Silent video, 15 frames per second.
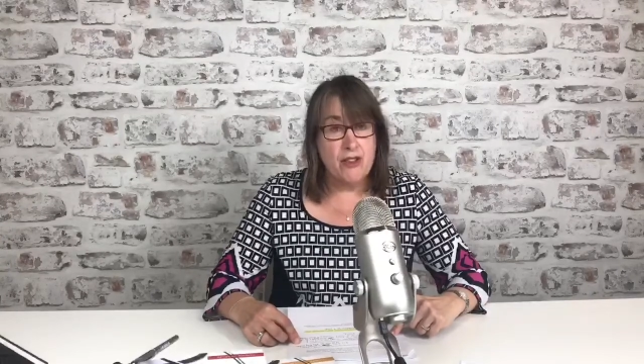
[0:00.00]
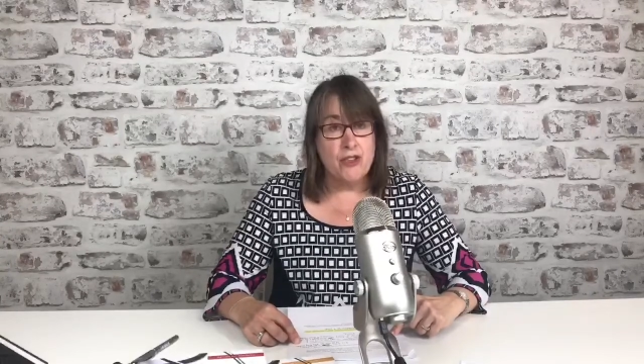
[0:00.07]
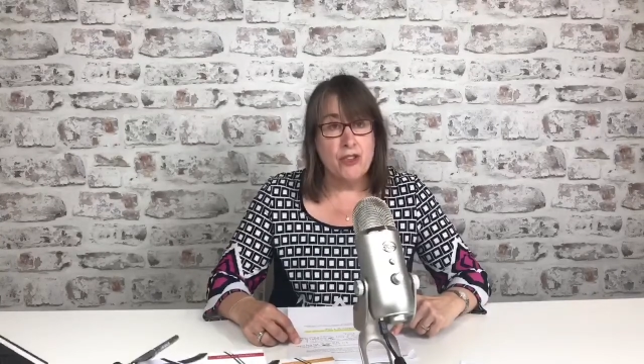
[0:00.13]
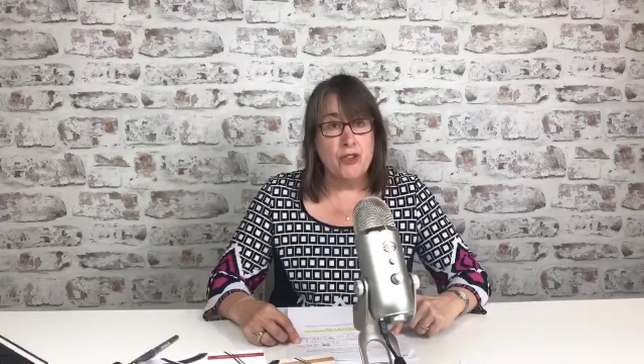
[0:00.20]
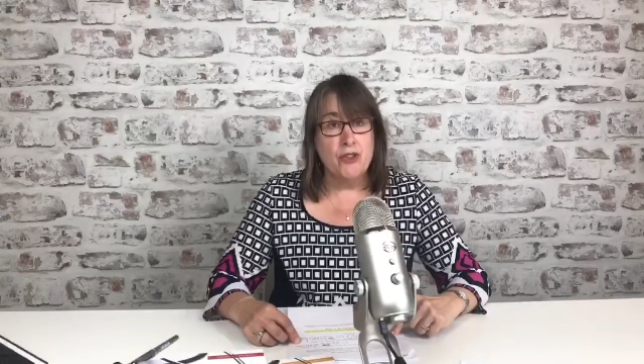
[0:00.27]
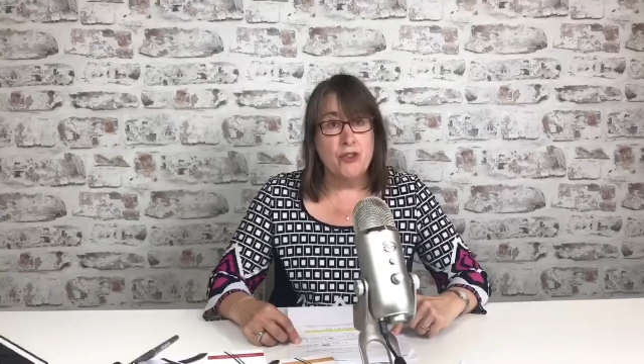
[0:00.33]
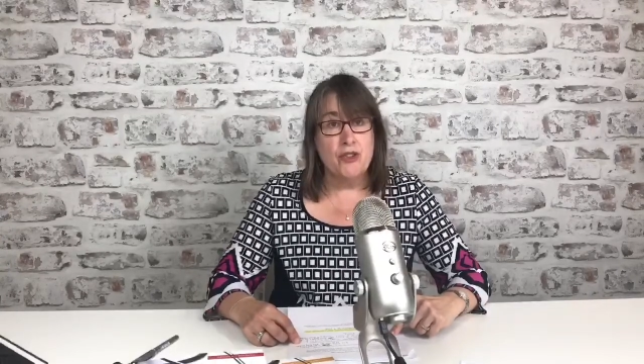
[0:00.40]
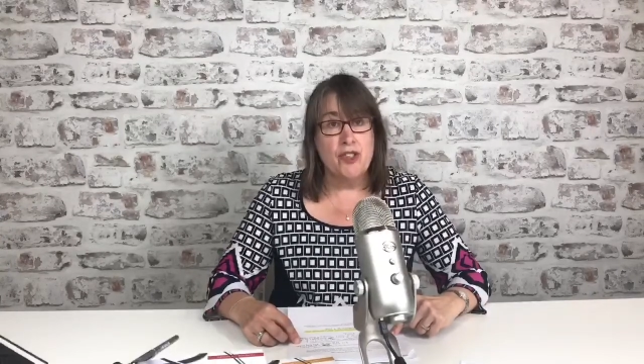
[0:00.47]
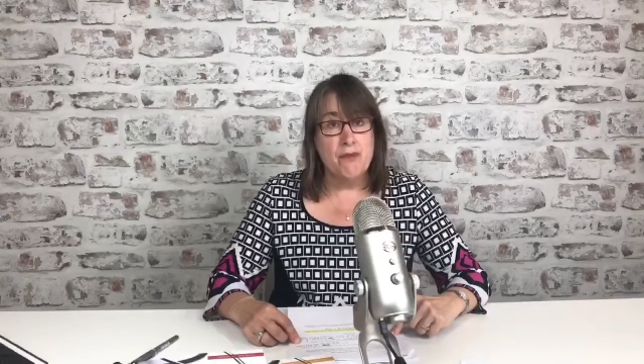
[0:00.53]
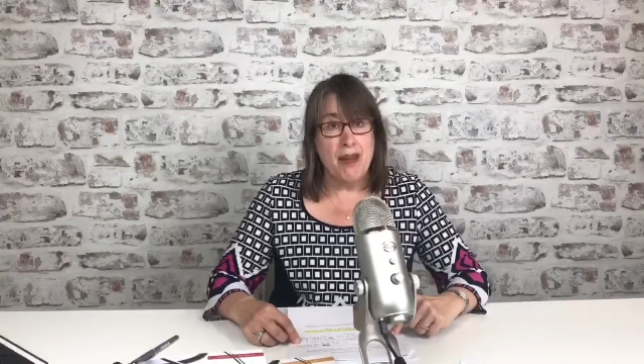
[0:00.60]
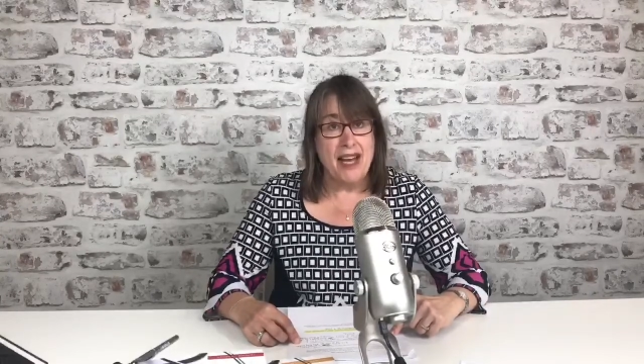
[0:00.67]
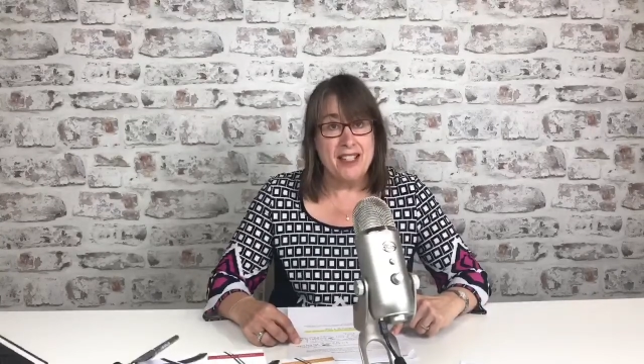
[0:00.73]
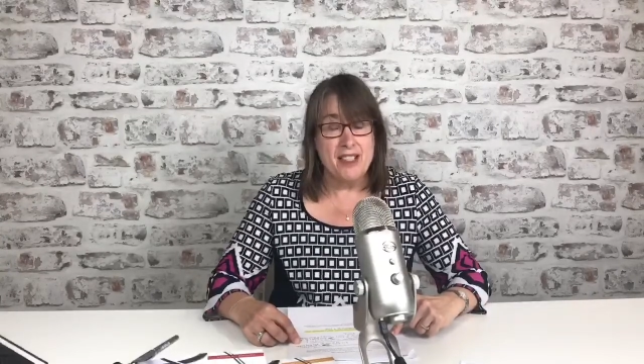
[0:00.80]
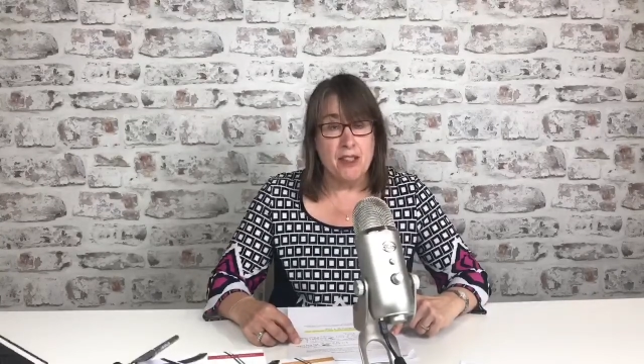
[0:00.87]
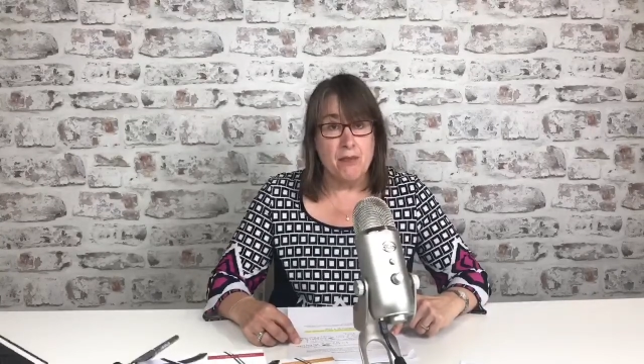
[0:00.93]
to
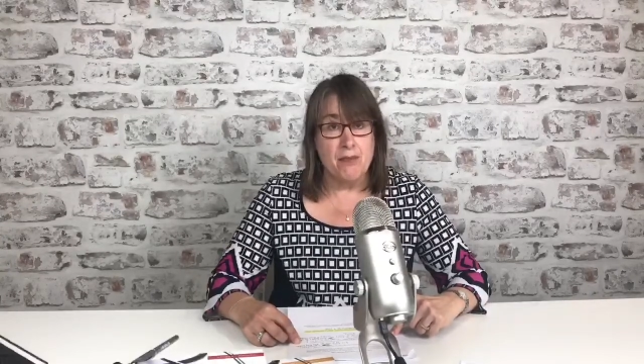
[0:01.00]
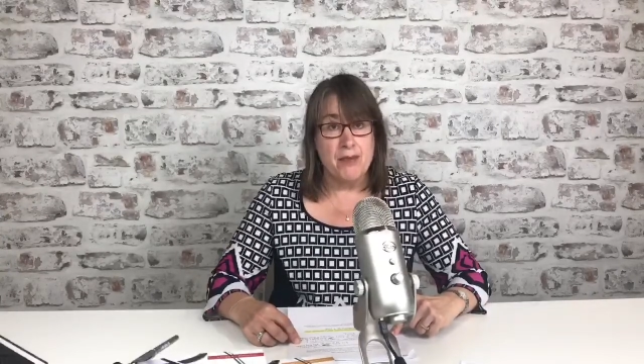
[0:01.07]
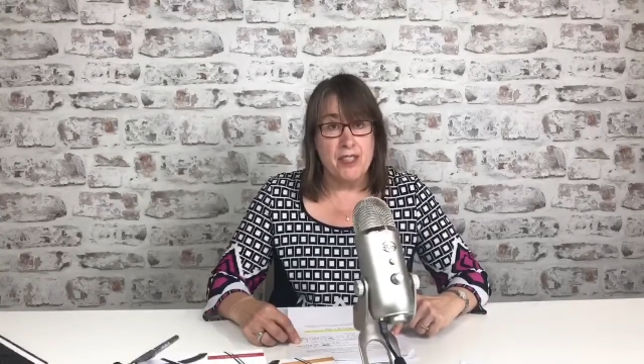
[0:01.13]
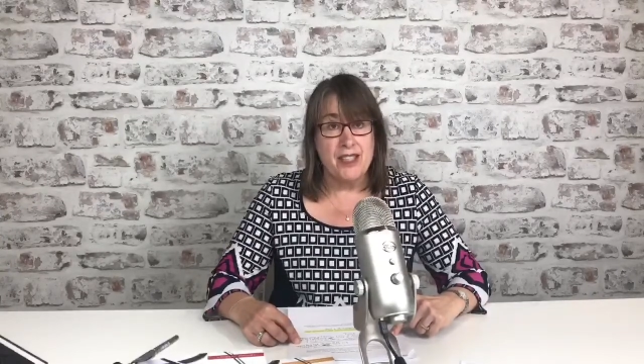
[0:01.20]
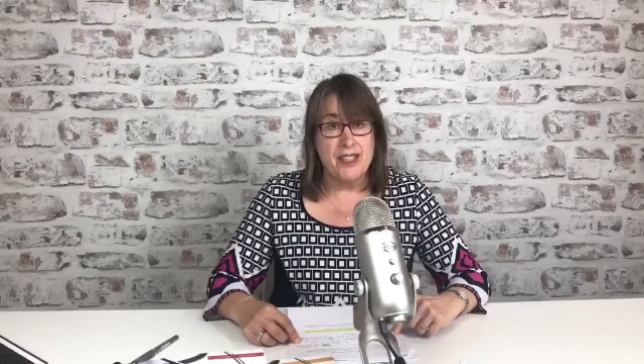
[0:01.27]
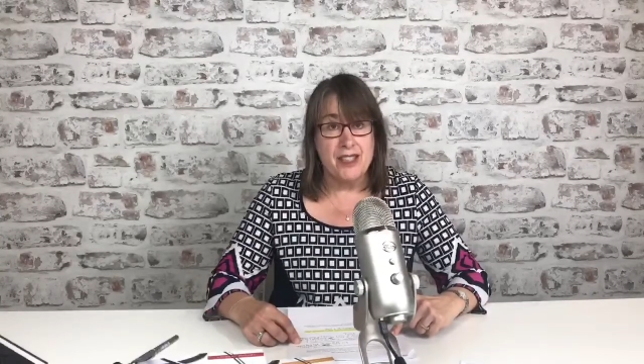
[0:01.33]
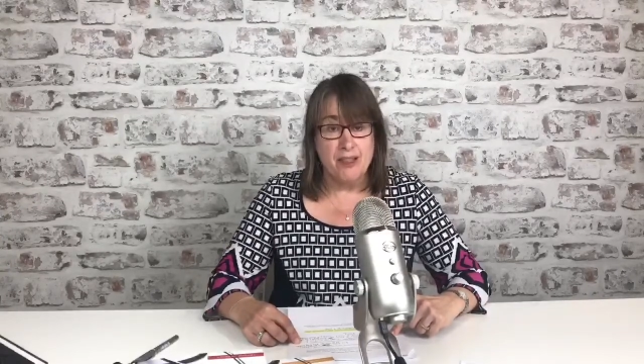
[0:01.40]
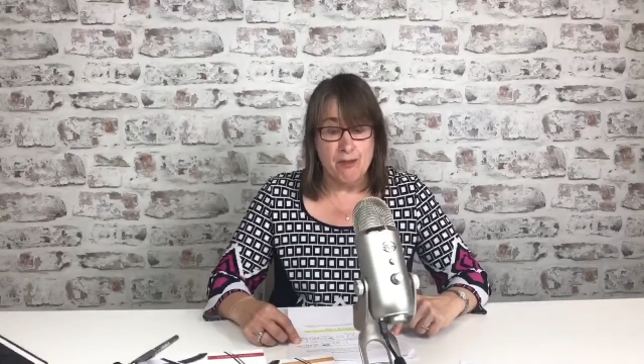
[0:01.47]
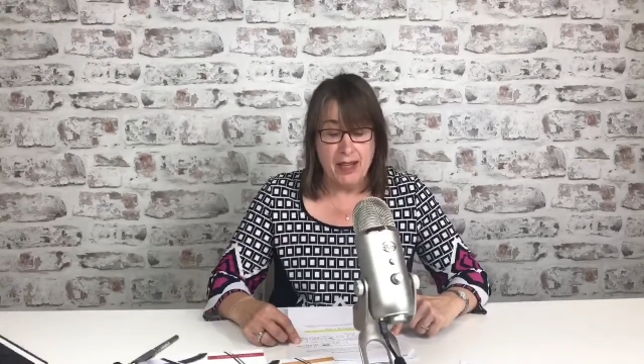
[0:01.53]
spasms in the